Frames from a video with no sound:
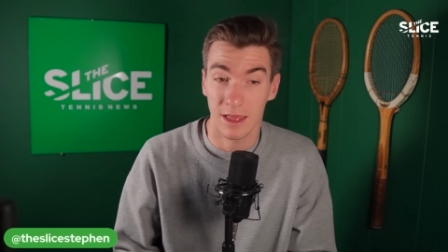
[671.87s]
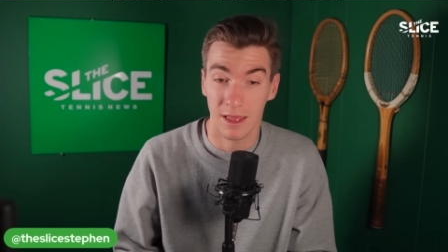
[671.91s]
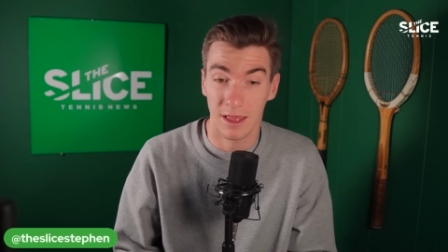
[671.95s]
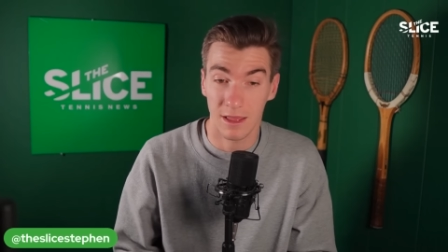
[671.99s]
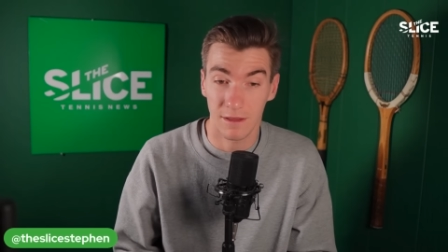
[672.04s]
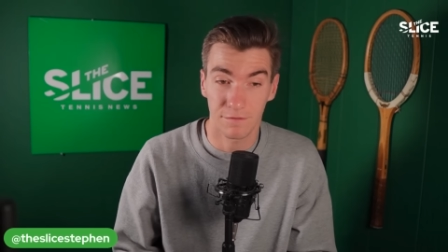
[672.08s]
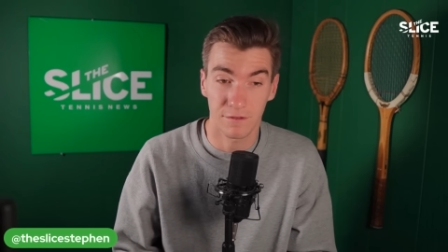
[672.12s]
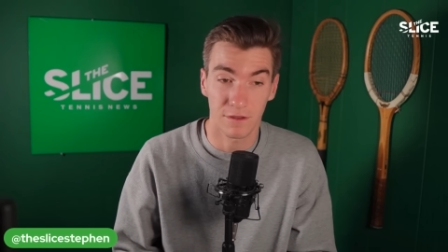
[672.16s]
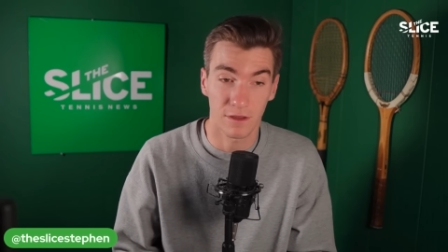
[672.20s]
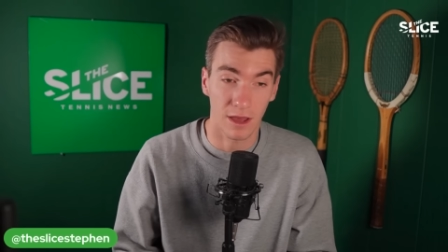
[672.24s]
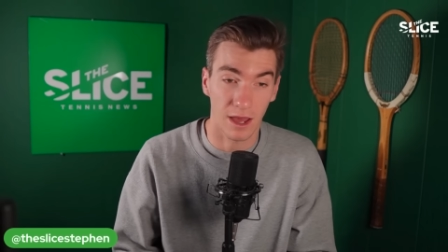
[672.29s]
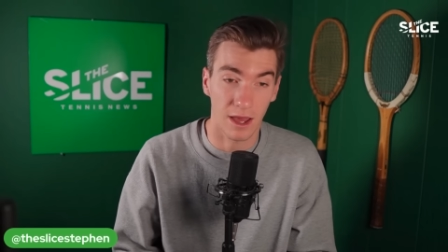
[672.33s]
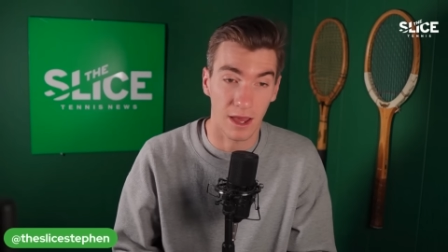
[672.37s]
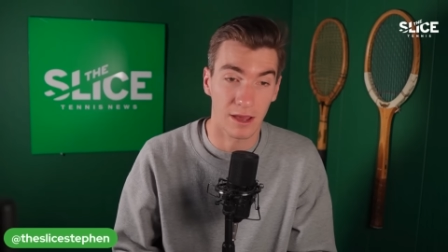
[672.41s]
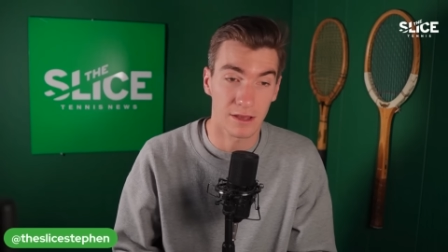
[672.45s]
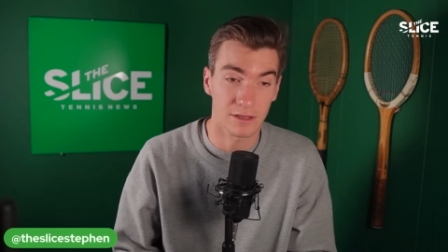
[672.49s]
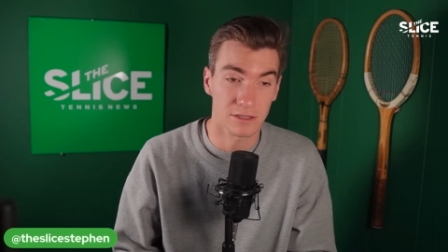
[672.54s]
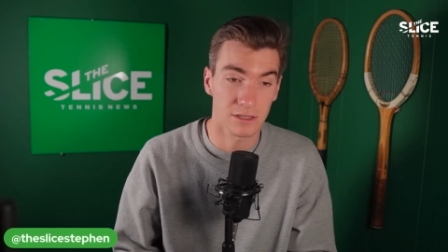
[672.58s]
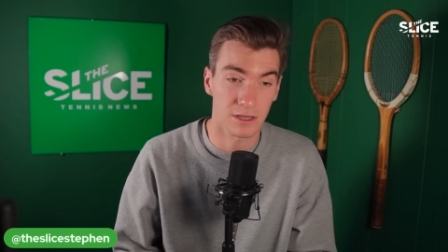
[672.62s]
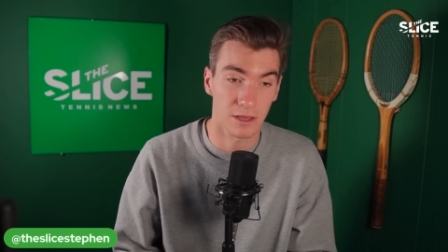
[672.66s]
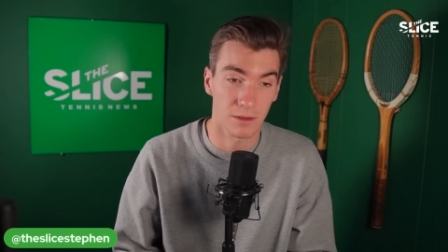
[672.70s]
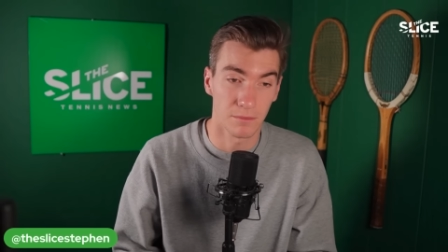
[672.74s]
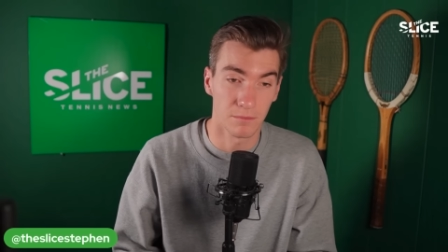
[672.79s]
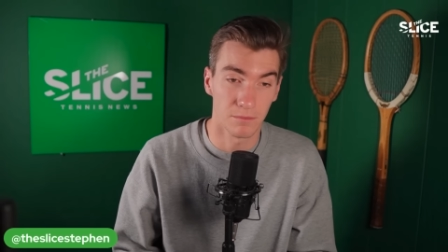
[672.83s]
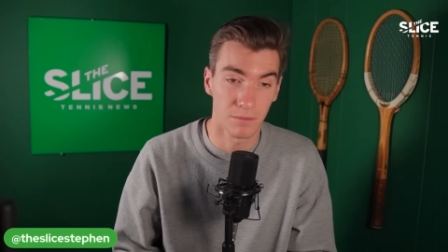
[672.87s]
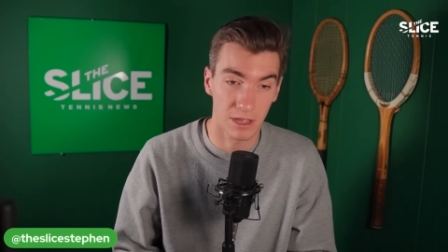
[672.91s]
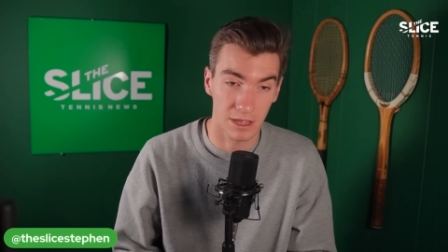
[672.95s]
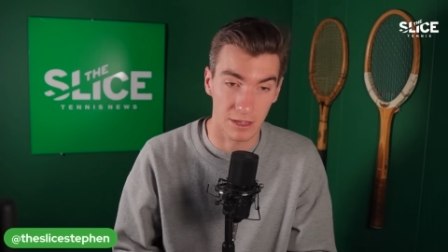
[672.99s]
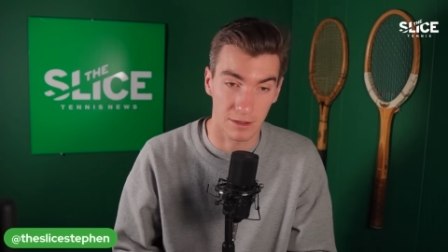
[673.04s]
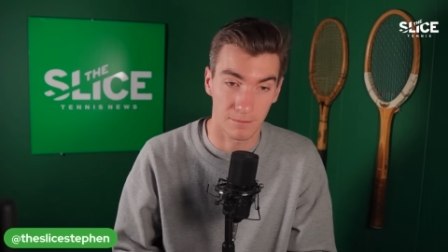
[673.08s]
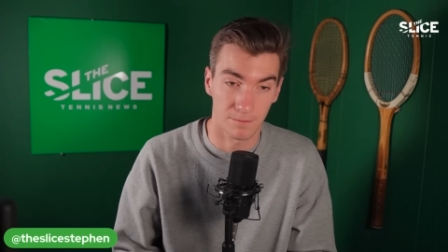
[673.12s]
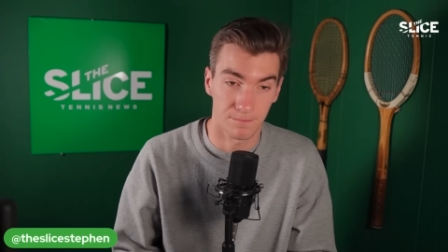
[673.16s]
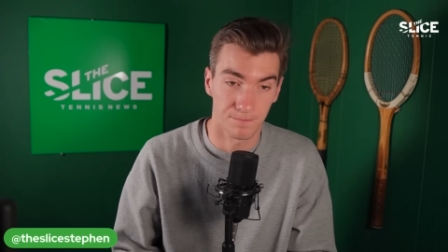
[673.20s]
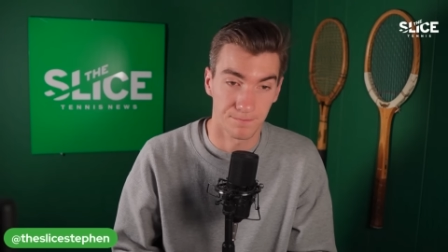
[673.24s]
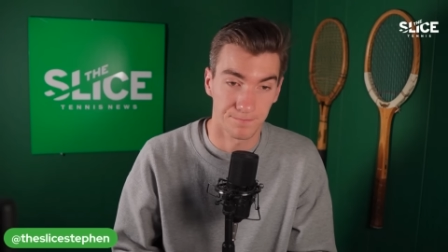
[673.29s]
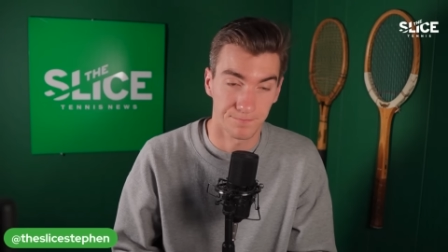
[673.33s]
if you ask
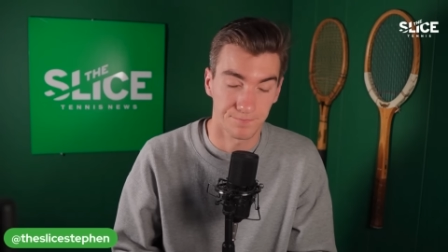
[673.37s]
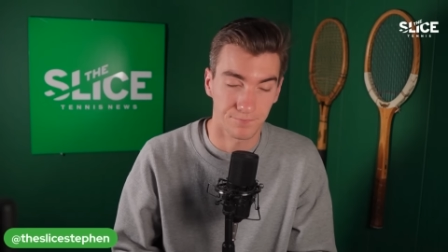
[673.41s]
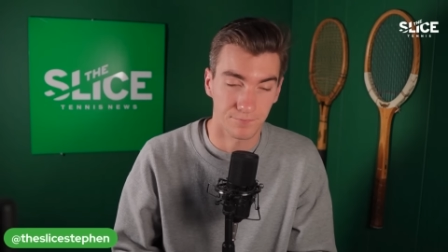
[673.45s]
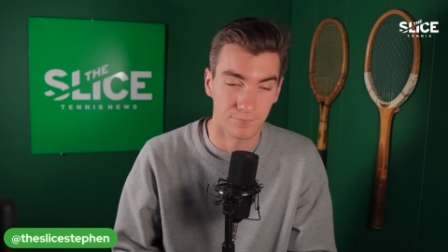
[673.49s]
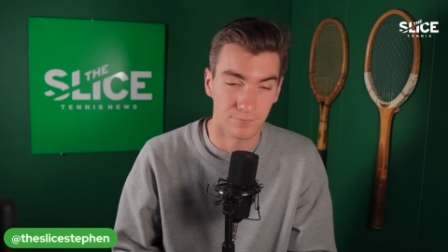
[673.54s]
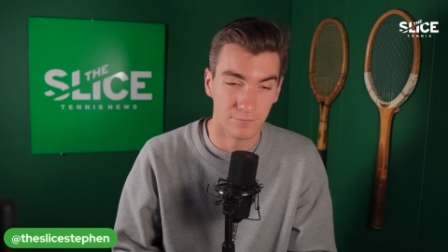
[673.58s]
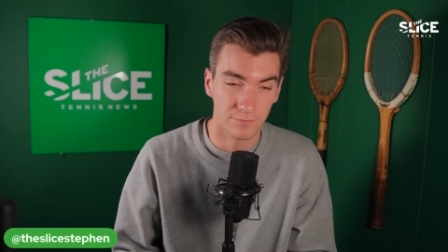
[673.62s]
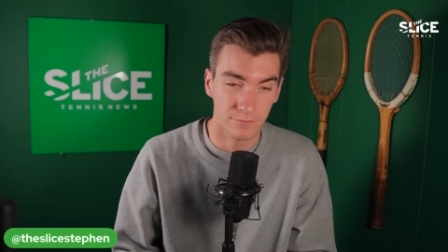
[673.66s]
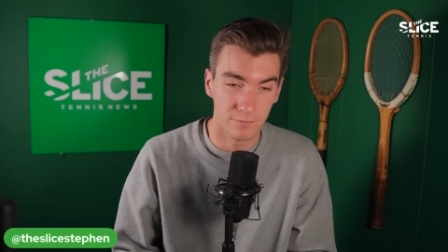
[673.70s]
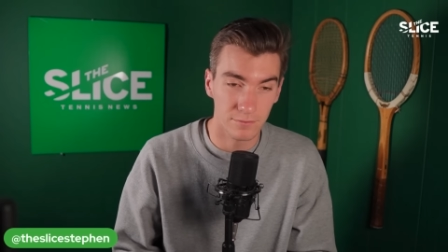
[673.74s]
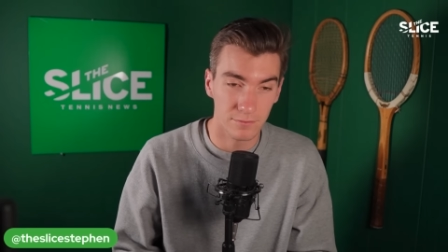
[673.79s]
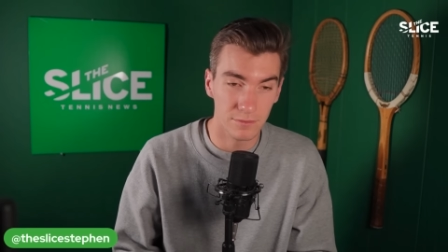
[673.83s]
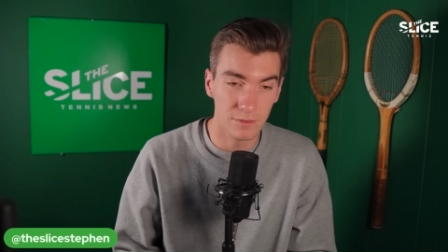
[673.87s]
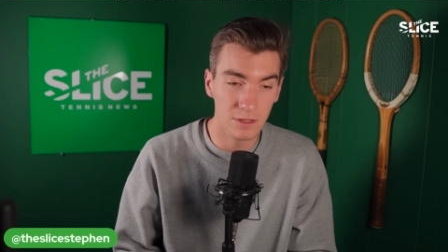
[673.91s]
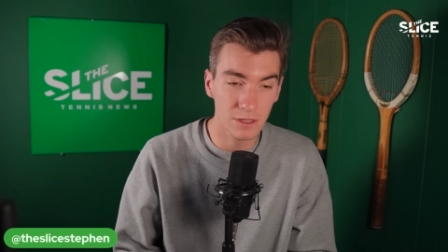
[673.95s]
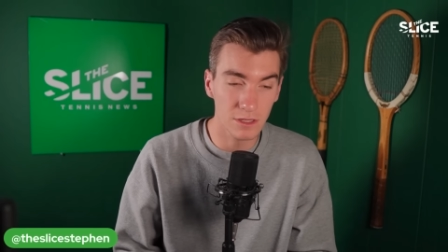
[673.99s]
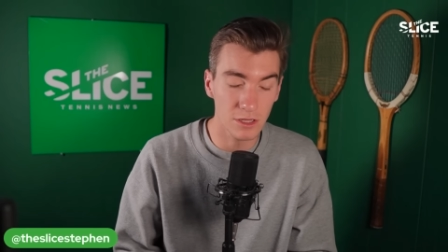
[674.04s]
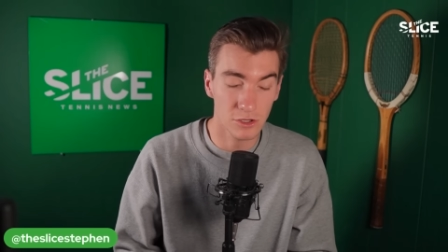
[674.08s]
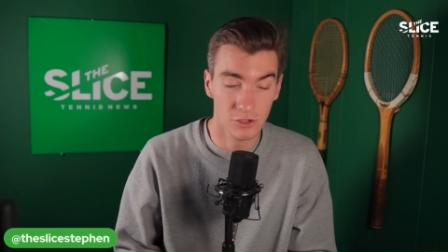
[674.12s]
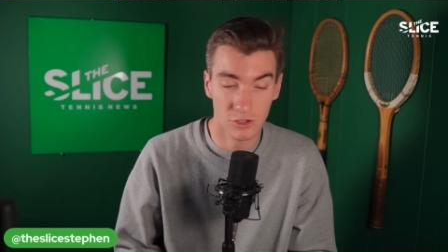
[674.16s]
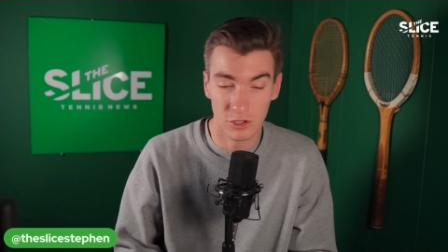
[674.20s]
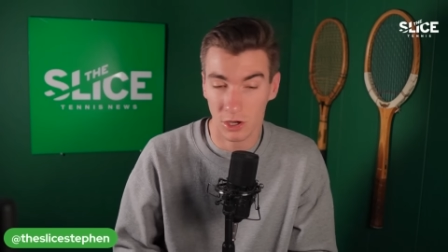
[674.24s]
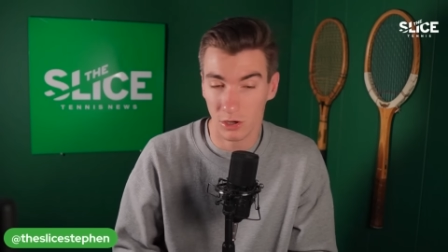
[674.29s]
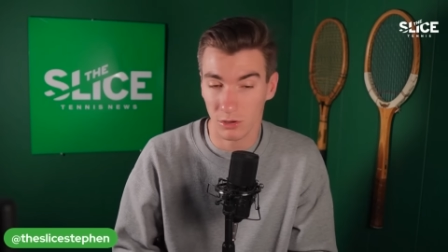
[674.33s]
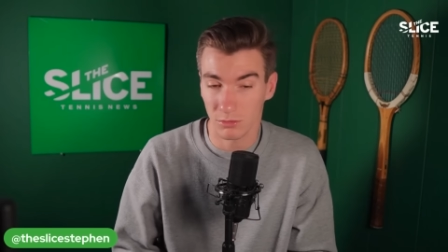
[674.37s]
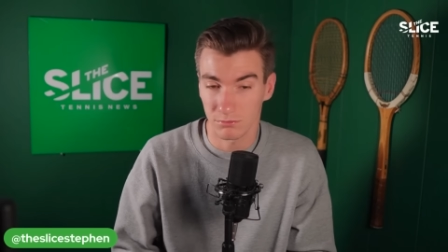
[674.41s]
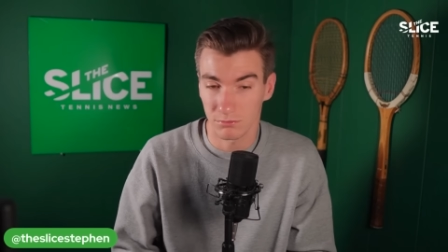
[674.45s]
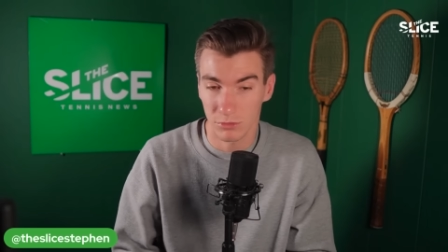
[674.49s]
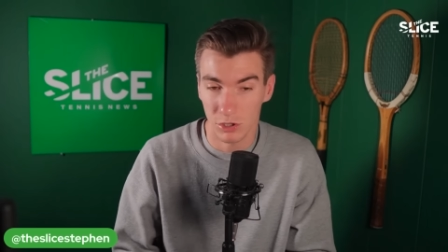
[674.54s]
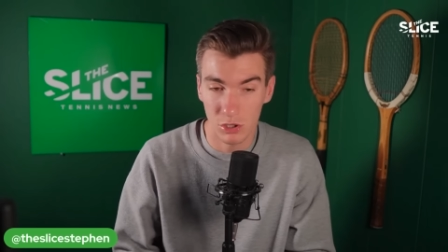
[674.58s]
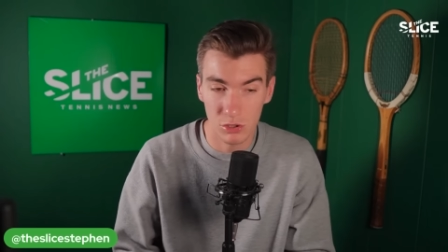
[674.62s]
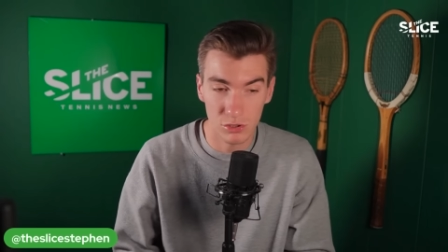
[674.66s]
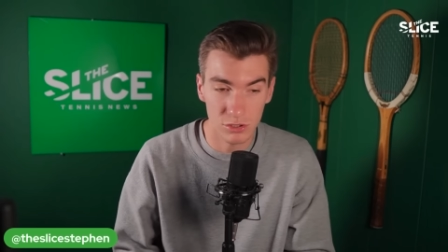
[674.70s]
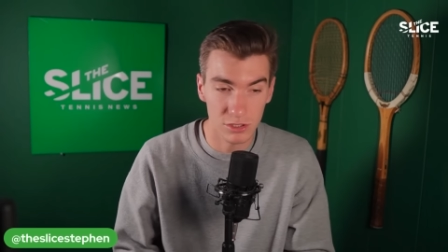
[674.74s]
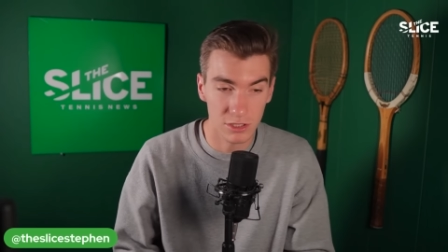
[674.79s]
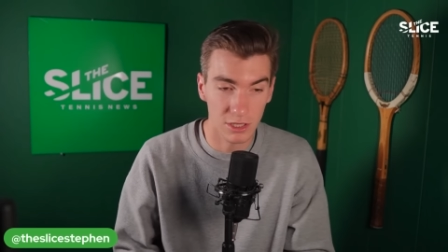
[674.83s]
me. So
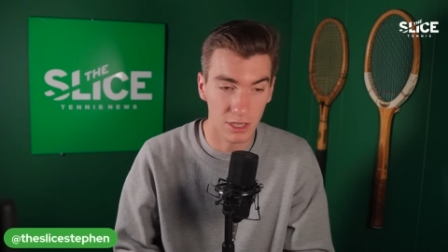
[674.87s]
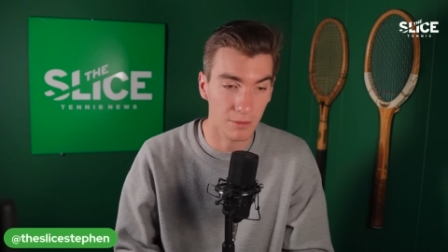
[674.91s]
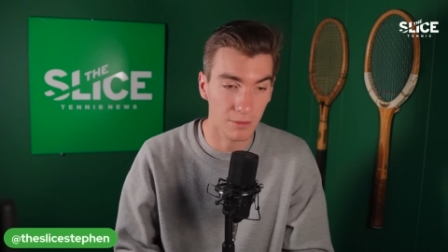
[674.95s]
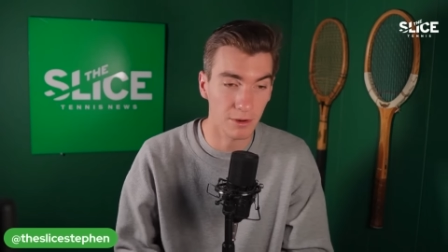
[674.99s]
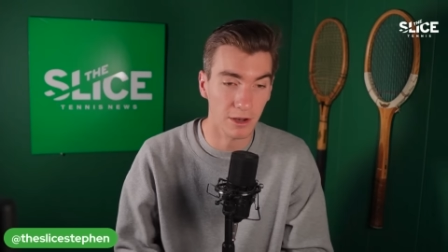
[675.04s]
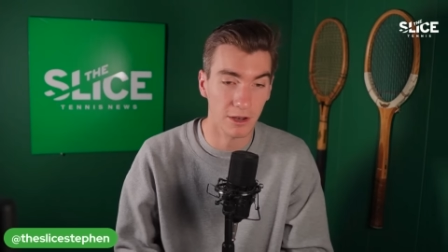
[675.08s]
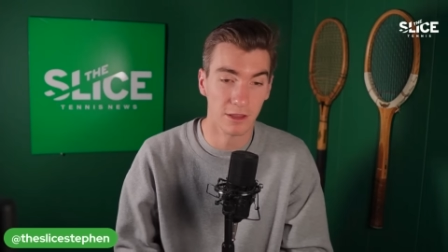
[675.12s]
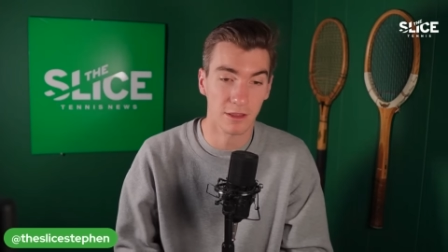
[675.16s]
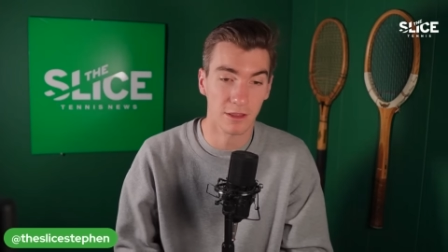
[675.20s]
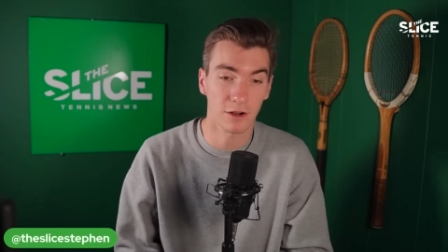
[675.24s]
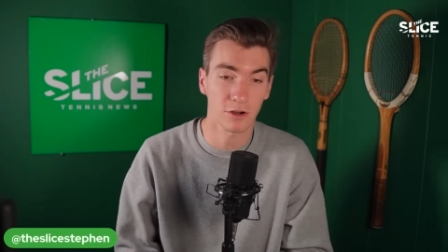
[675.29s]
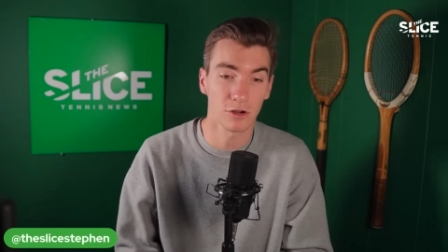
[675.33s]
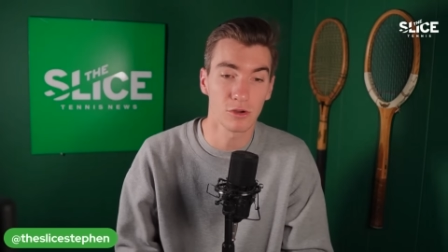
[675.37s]
who's coming out of